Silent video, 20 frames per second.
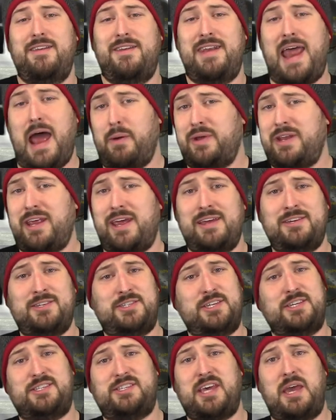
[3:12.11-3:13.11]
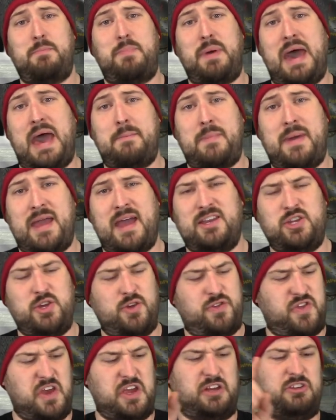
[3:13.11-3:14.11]
Nowadays, you say Batman,
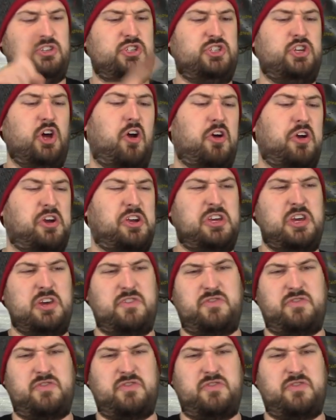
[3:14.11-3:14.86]
you think dark,